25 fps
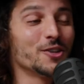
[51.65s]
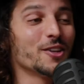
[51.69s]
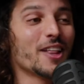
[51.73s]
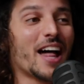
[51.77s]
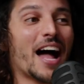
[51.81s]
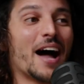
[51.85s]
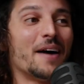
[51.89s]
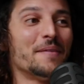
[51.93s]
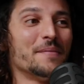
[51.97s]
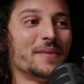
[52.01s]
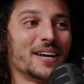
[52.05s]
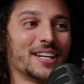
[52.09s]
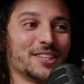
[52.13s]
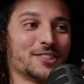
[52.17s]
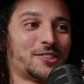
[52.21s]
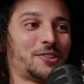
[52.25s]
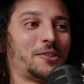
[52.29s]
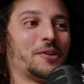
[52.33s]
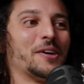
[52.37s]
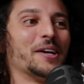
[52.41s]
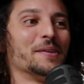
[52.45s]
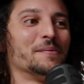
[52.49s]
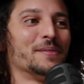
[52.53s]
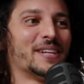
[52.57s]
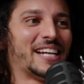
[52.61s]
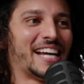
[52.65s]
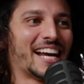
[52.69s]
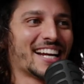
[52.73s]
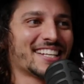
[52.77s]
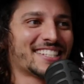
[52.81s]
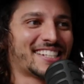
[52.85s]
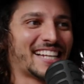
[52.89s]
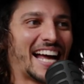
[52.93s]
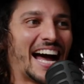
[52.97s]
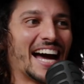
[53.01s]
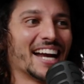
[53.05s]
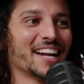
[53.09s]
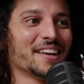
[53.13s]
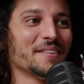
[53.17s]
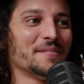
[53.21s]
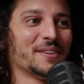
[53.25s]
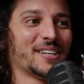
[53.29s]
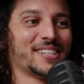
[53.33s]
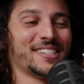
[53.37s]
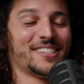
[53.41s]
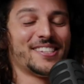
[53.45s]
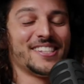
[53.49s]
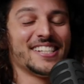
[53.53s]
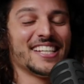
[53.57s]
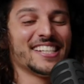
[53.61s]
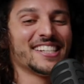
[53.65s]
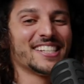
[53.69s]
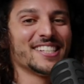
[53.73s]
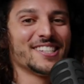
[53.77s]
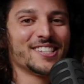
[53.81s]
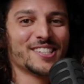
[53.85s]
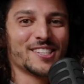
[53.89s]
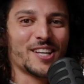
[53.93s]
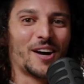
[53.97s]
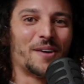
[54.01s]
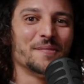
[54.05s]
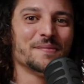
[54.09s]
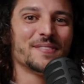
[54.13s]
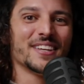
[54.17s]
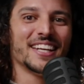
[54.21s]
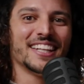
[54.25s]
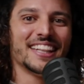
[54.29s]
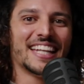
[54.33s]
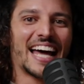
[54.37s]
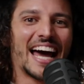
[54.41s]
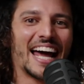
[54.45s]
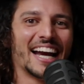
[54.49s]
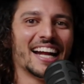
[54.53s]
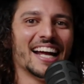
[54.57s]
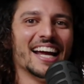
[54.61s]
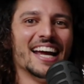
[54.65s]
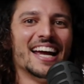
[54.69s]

I'm extremely excited because this is something that